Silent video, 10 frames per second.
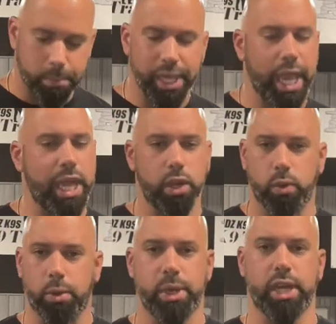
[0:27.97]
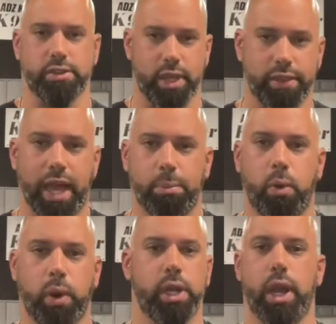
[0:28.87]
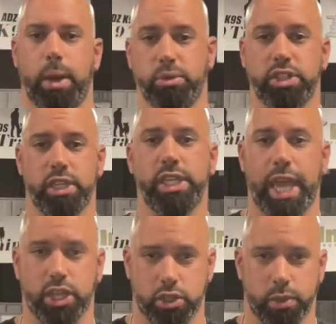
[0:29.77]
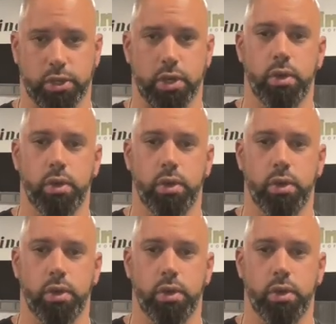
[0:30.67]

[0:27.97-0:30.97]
be anywhere, because at that point, I'm just engaging with you.